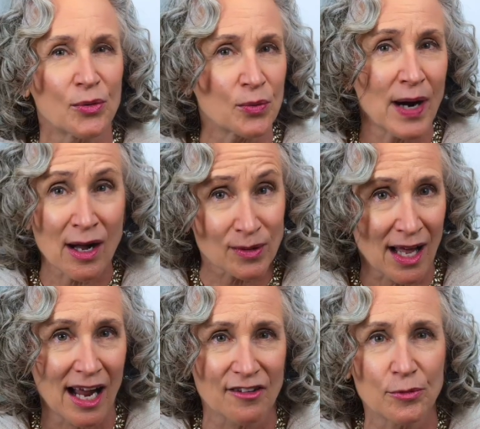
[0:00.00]

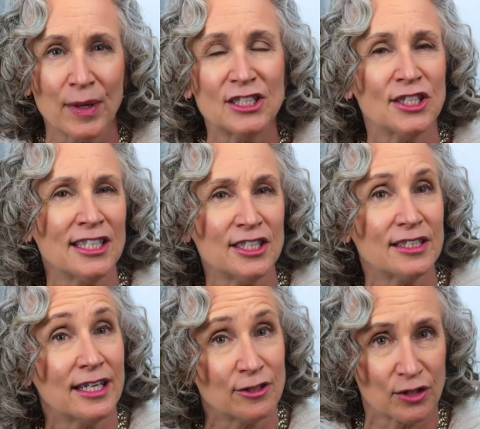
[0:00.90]
throughout life by
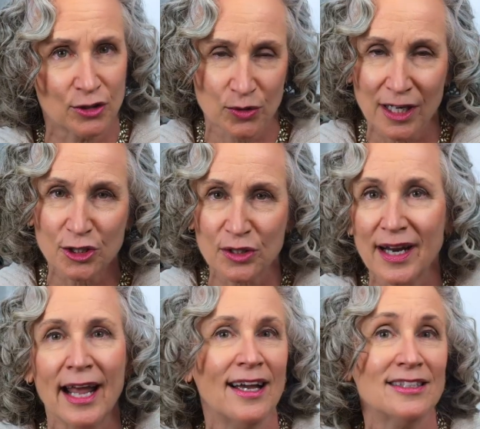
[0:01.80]
changing its
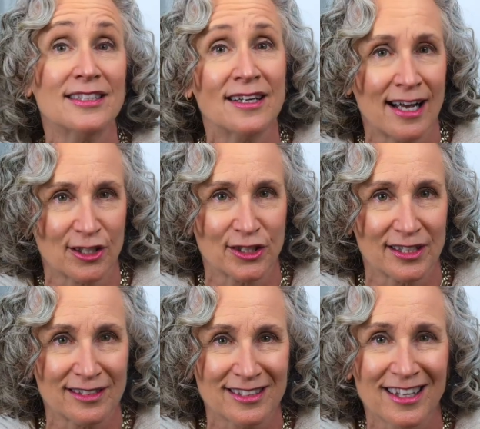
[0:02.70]
structure and
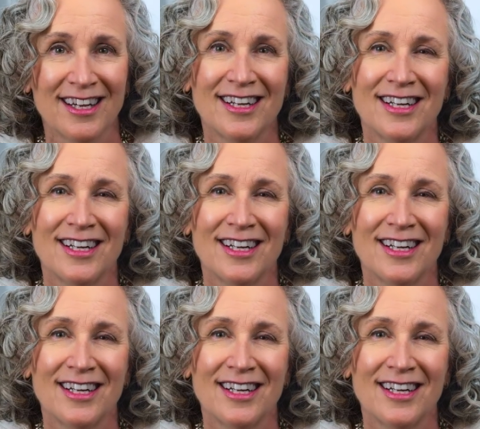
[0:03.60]
connections.